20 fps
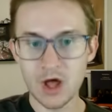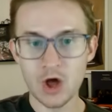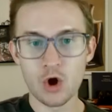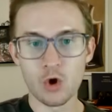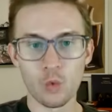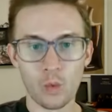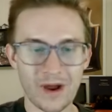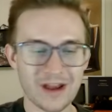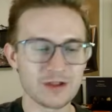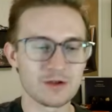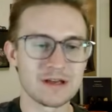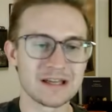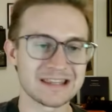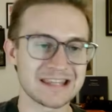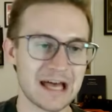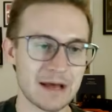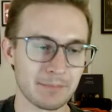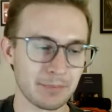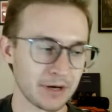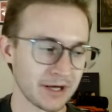When you hit
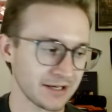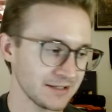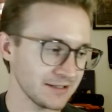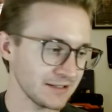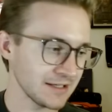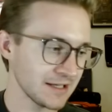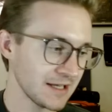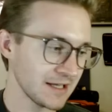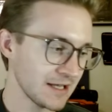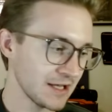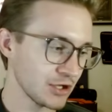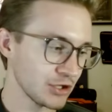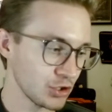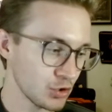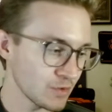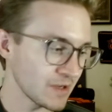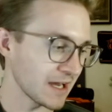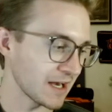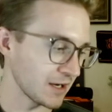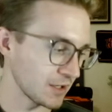that button, you
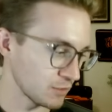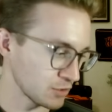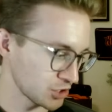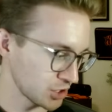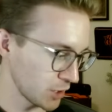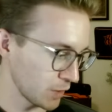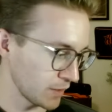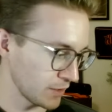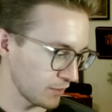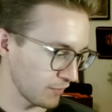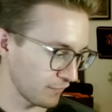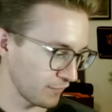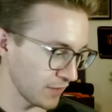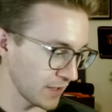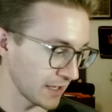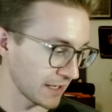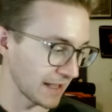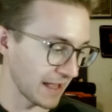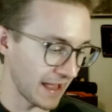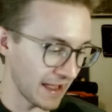get a new show in your
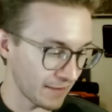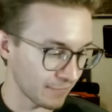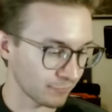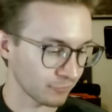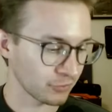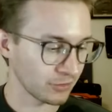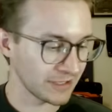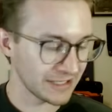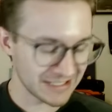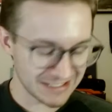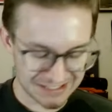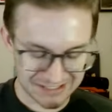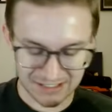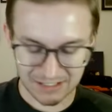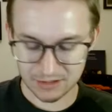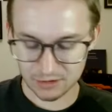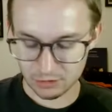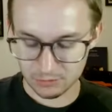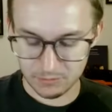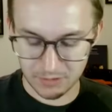feed every
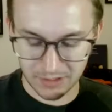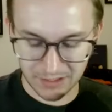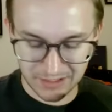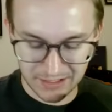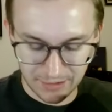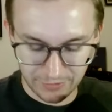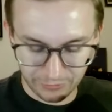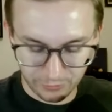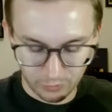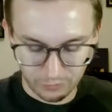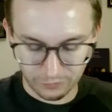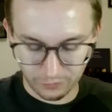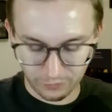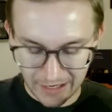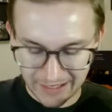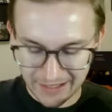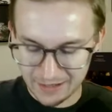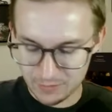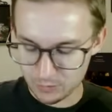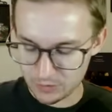single Monday through
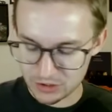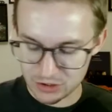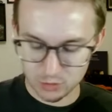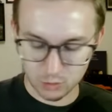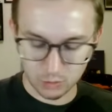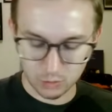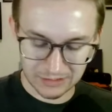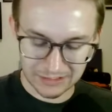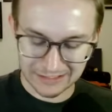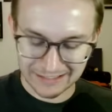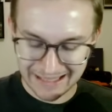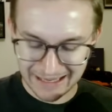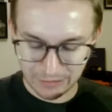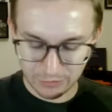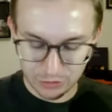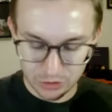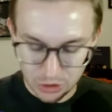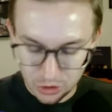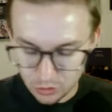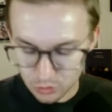Friday, which will allow
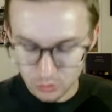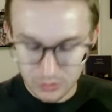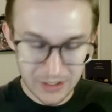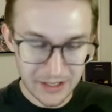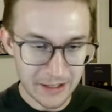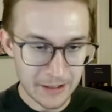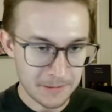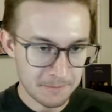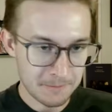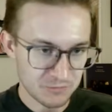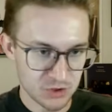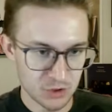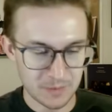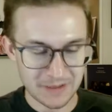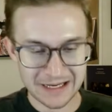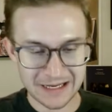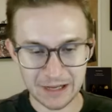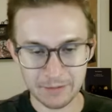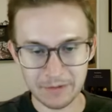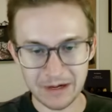you to
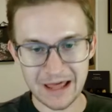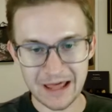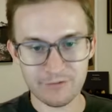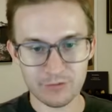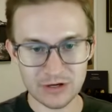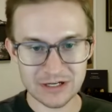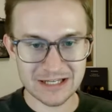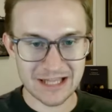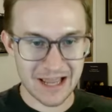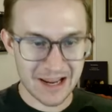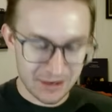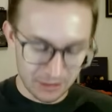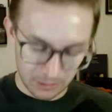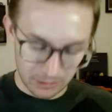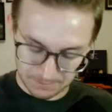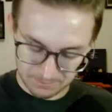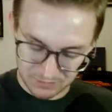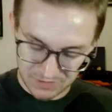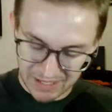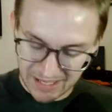become an
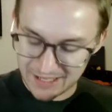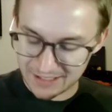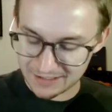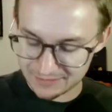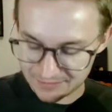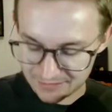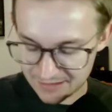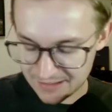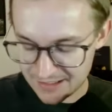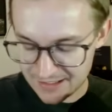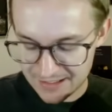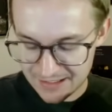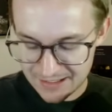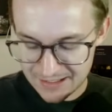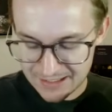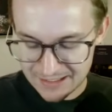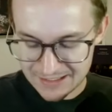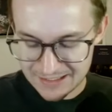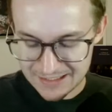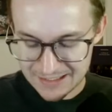everydayer and
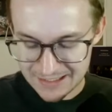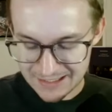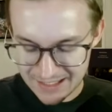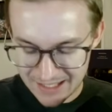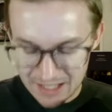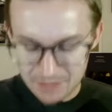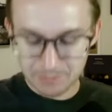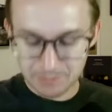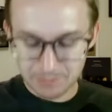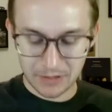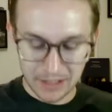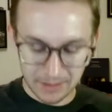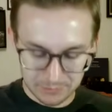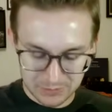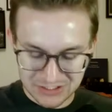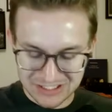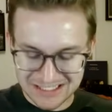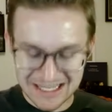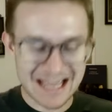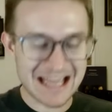keep up,
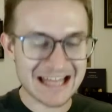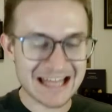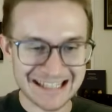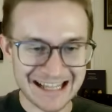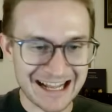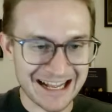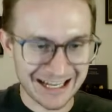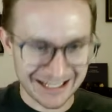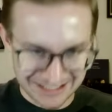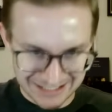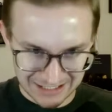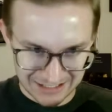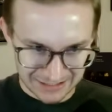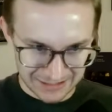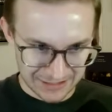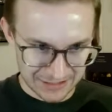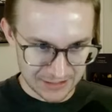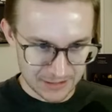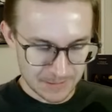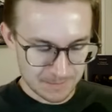stay locked
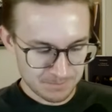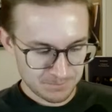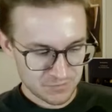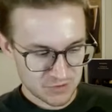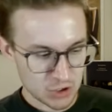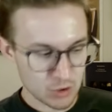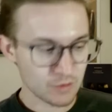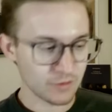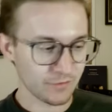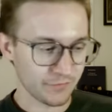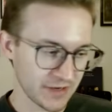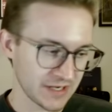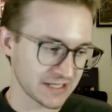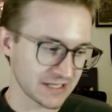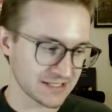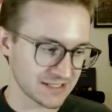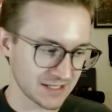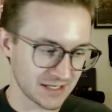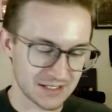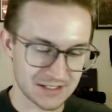on to the
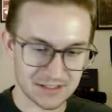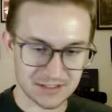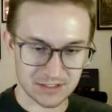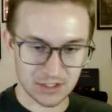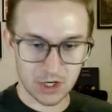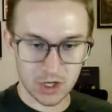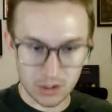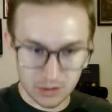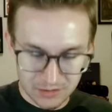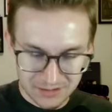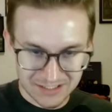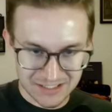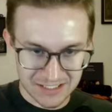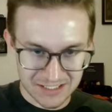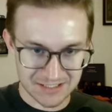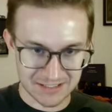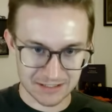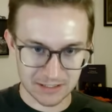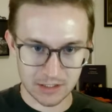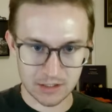Phoenix Suns all
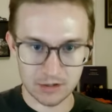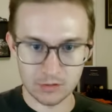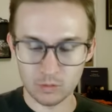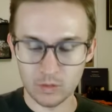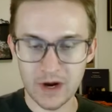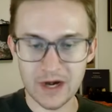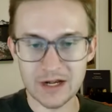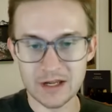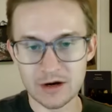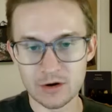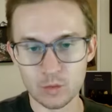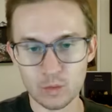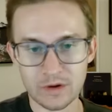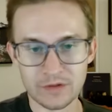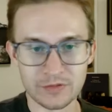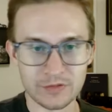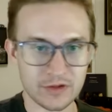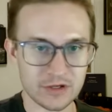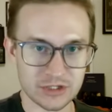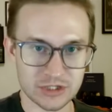season long right here
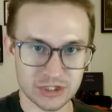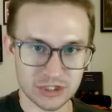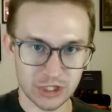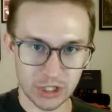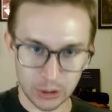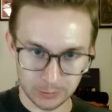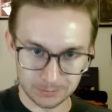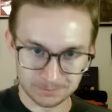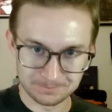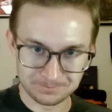with this show.